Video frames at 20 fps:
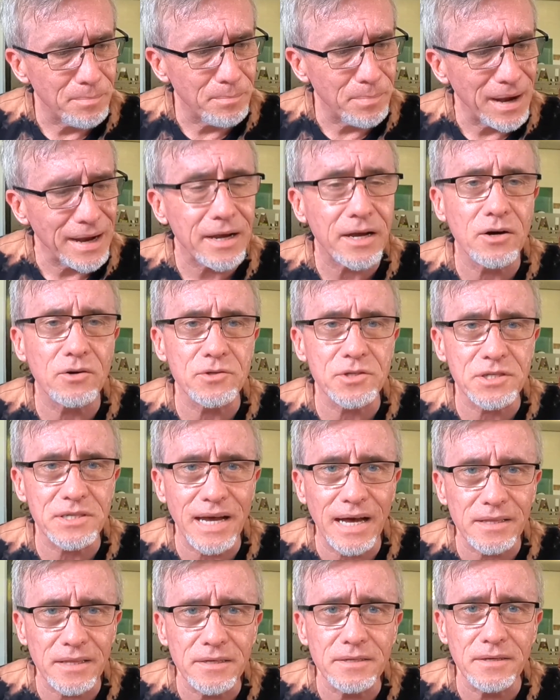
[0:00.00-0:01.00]
Paco
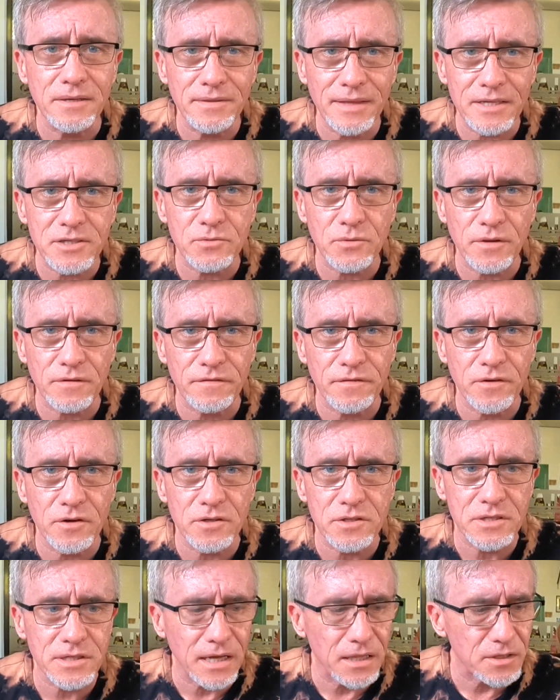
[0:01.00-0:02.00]
salad, that's what the
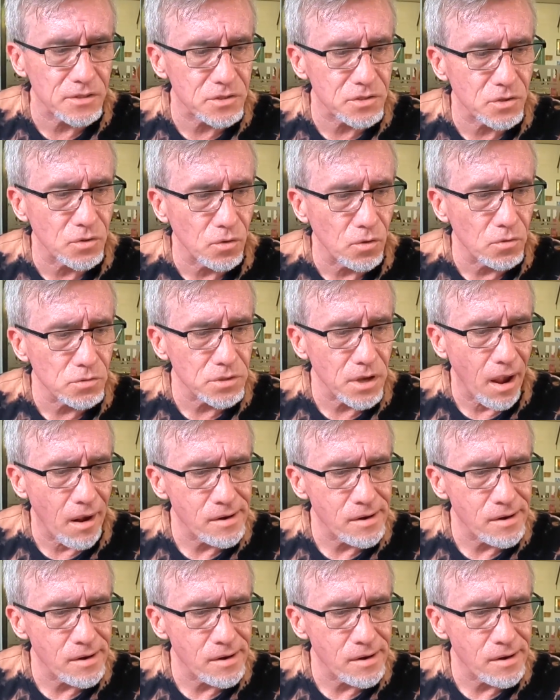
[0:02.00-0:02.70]
fern salad's called.